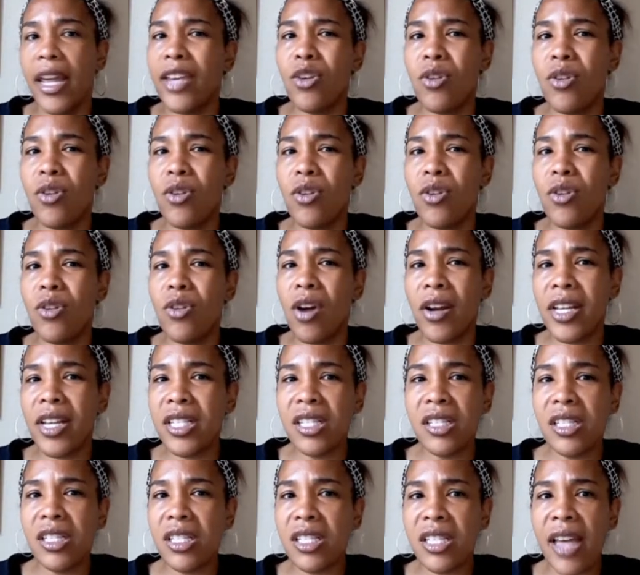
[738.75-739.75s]
And this
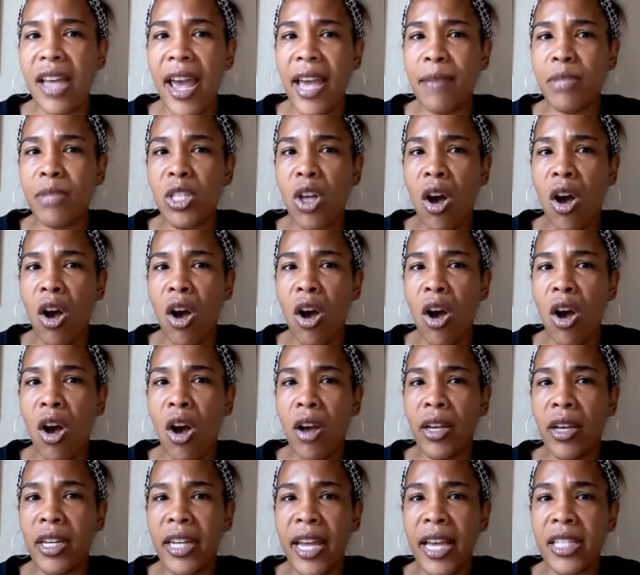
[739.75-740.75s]
is the same song
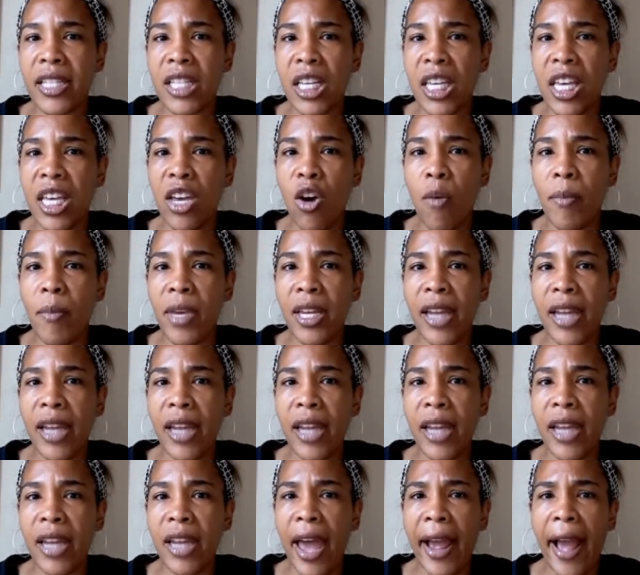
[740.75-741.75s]
and dance to kill me,
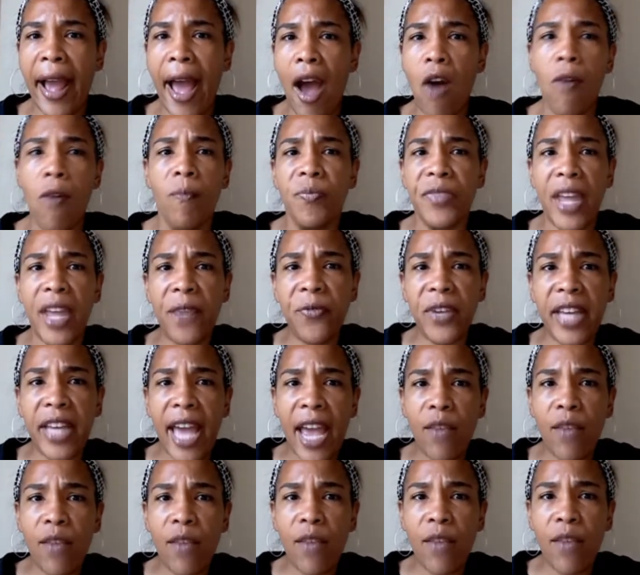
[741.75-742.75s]
like how they
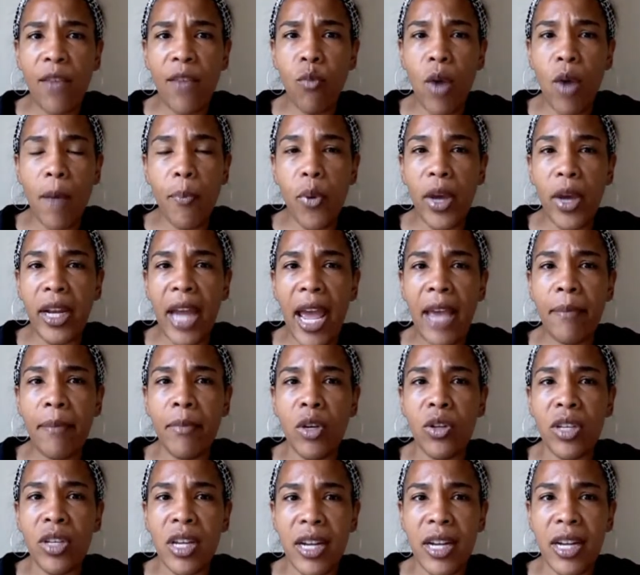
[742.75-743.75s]
forgave
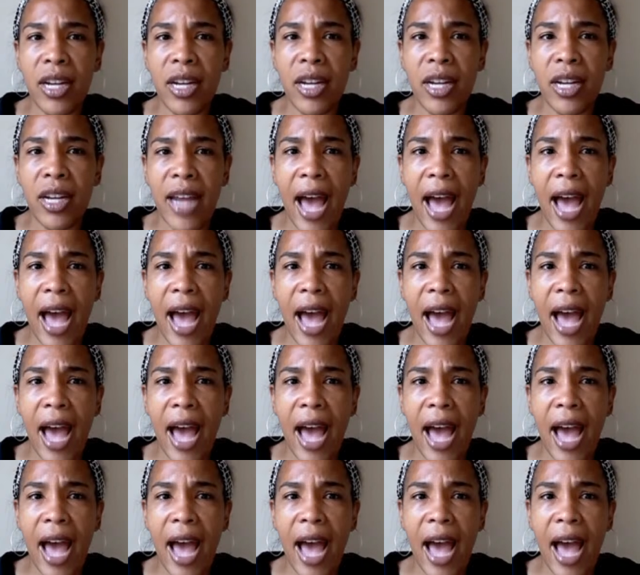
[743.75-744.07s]
$1.8 million